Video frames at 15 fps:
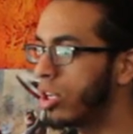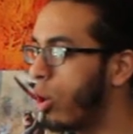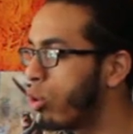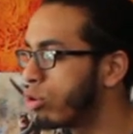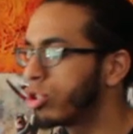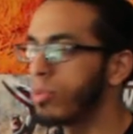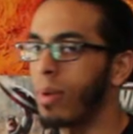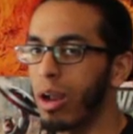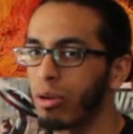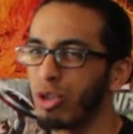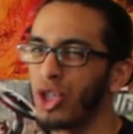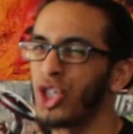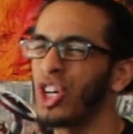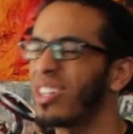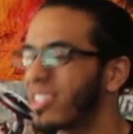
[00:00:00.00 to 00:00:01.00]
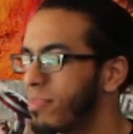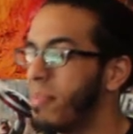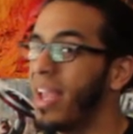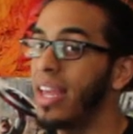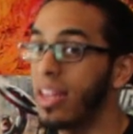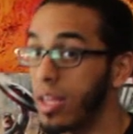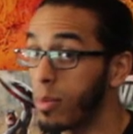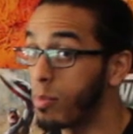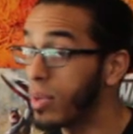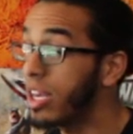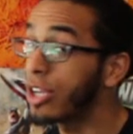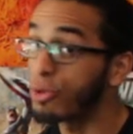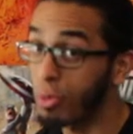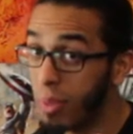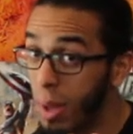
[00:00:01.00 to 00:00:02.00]
Orochimaru just made him
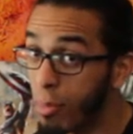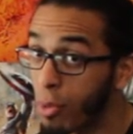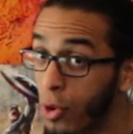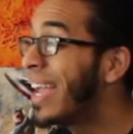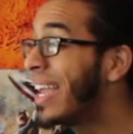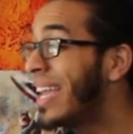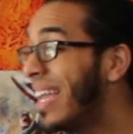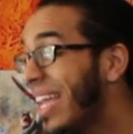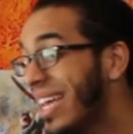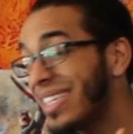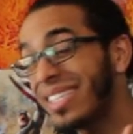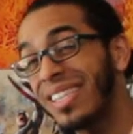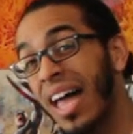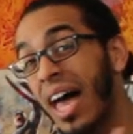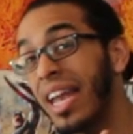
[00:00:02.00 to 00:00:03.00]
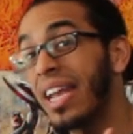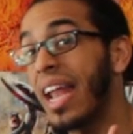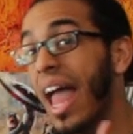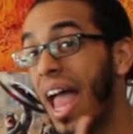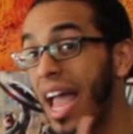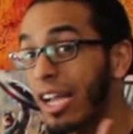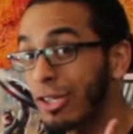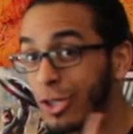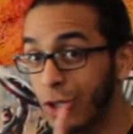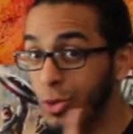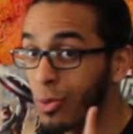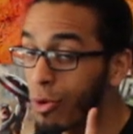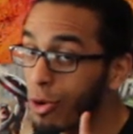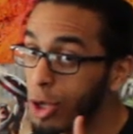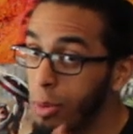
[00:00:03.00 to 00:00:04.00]
because remember he is not an
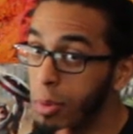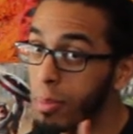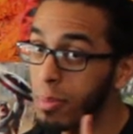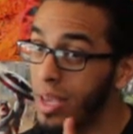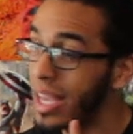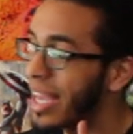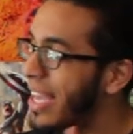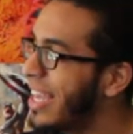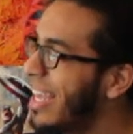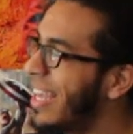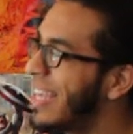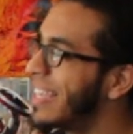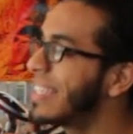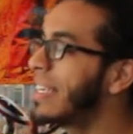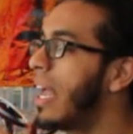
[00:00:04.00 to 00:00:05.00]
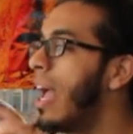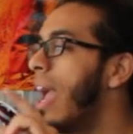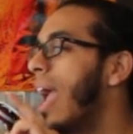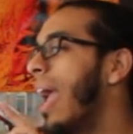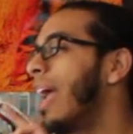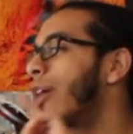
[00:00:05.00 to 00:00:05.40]
actual human being he is a